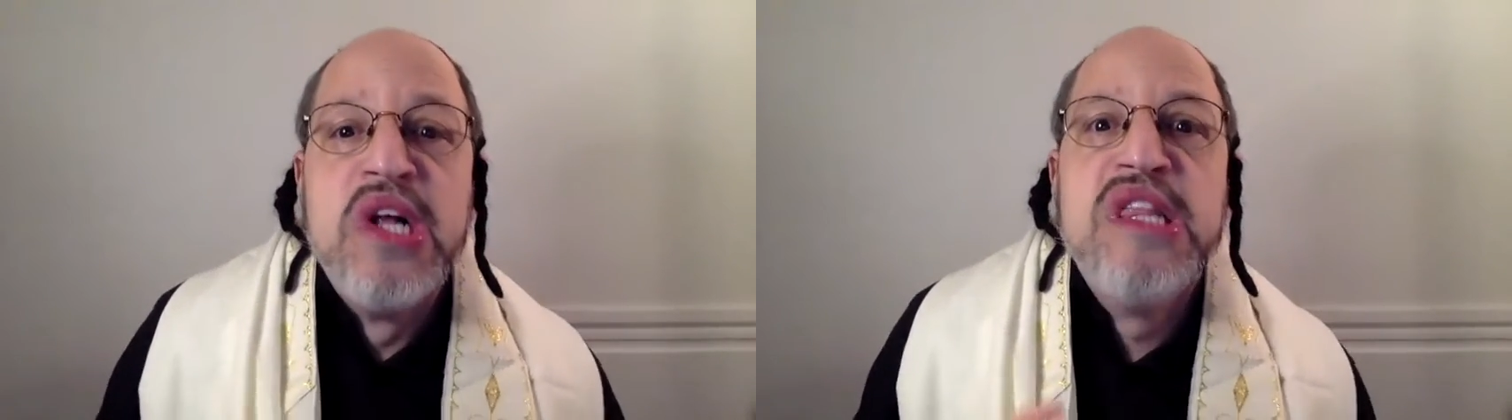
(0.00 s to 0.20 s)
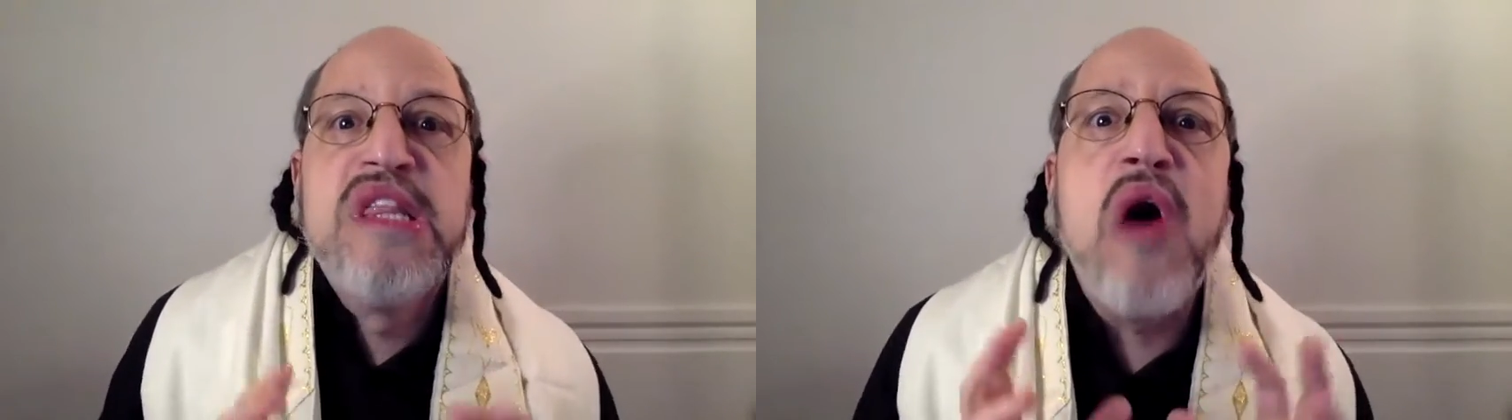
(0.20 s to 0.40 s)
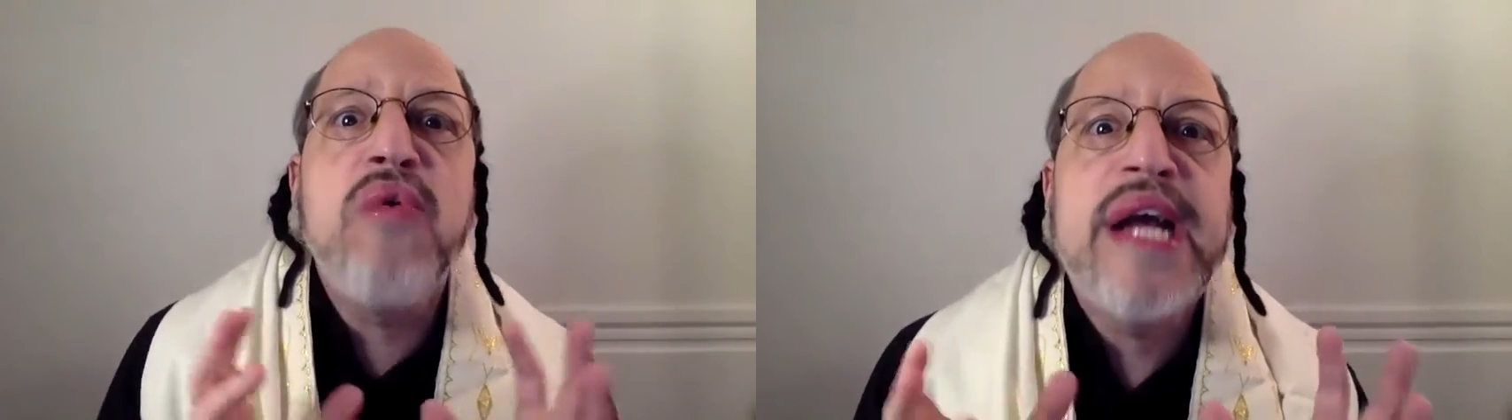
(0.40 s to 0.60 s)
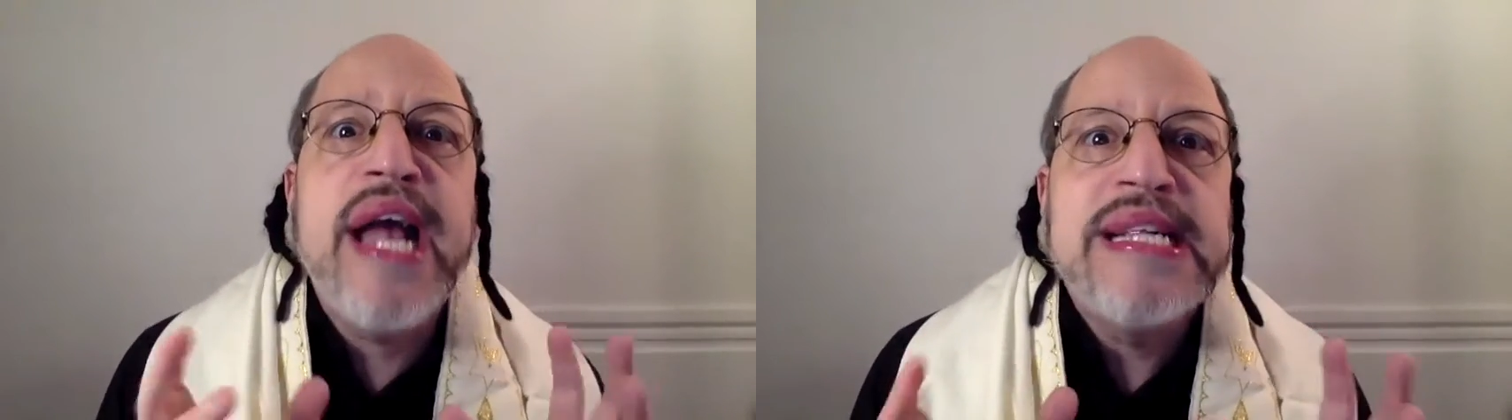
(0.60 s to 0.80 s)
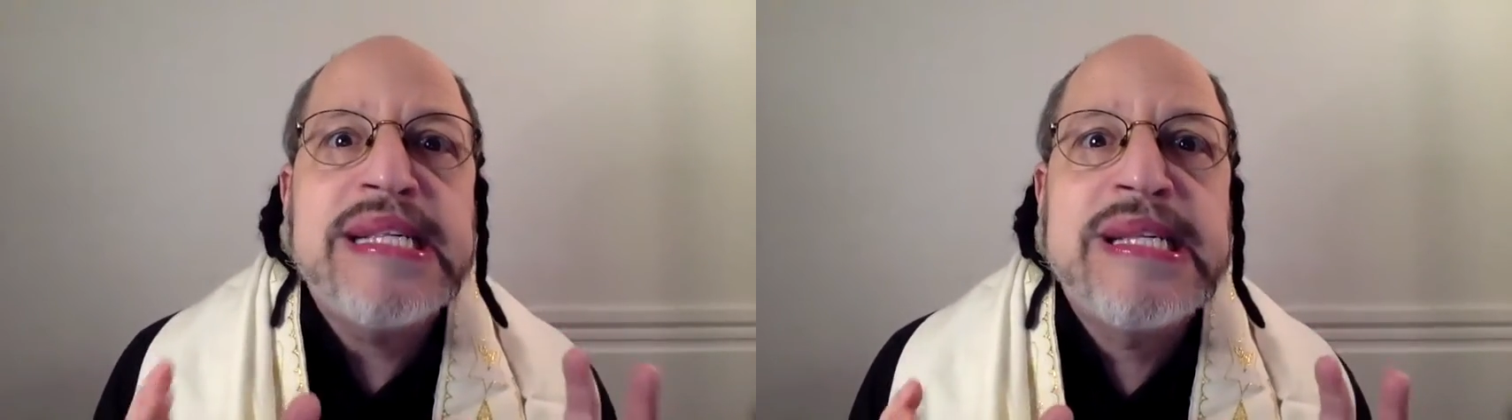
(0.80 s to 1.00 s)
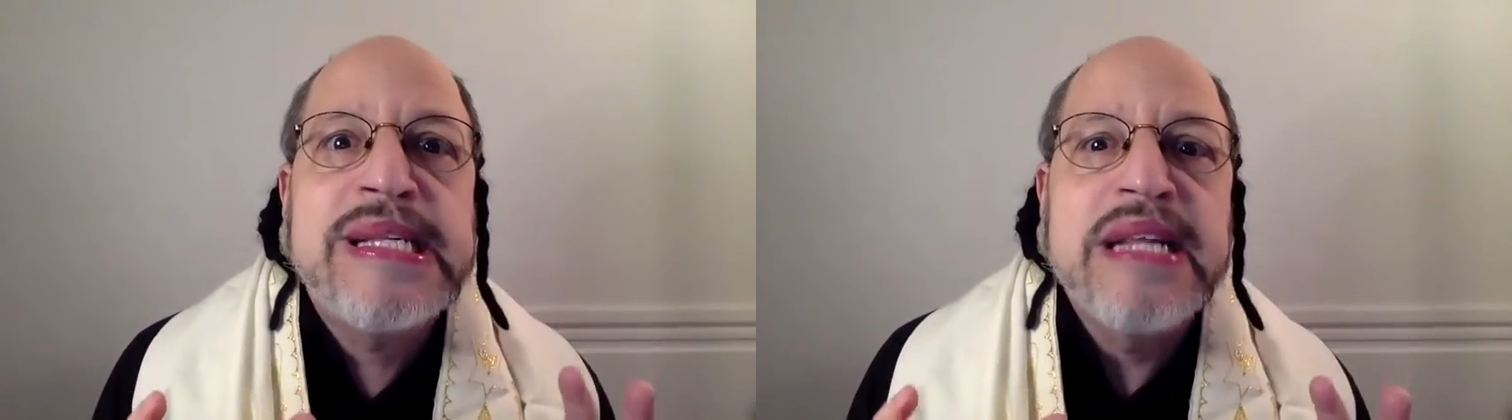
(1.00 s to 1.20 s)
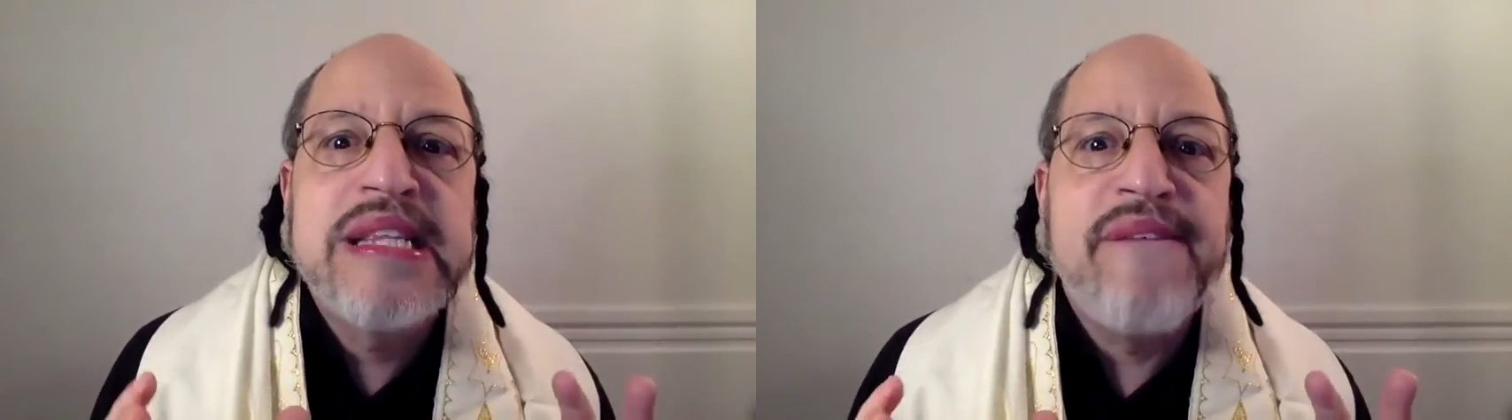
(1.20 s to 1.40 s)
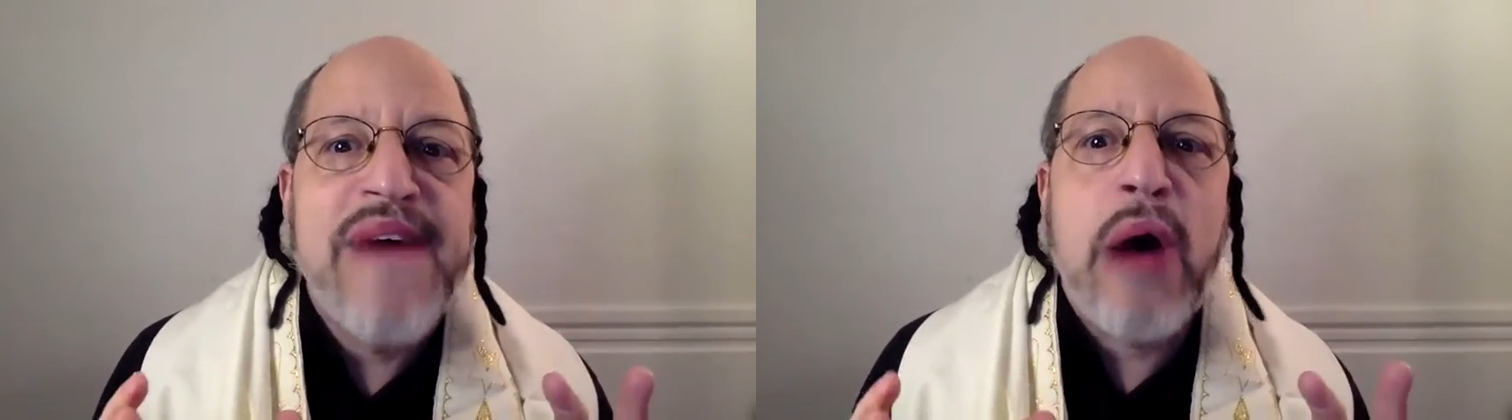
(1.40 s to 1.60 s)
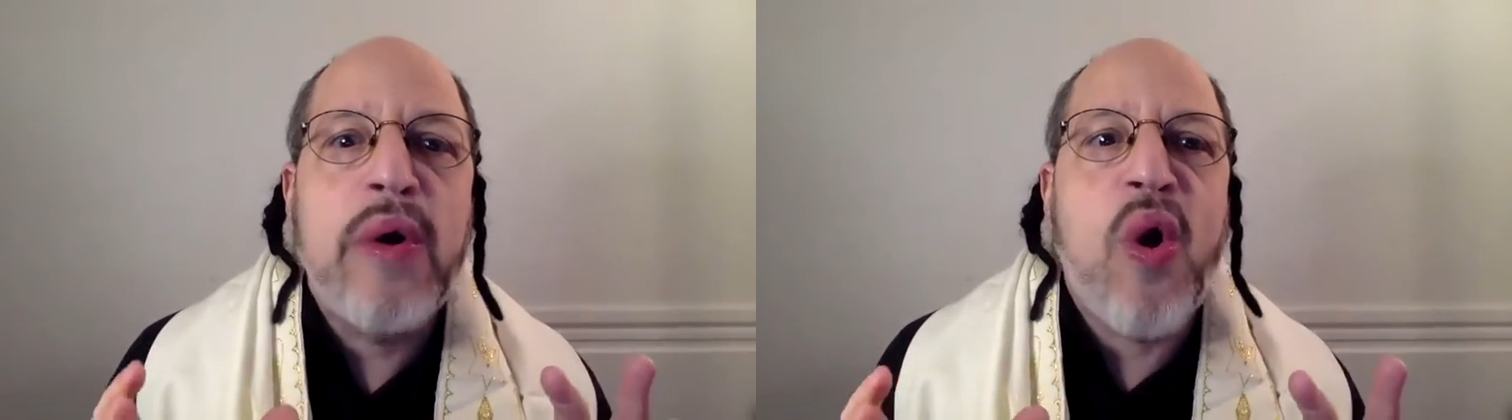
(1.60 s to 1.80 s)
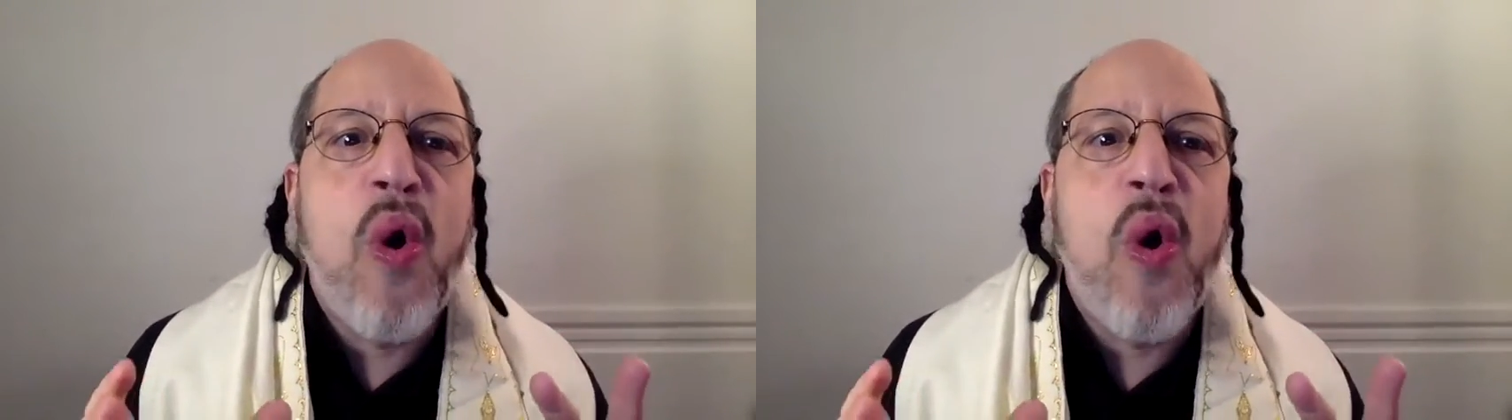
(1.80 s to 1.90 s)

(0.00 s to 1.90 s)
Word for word: locusts devoured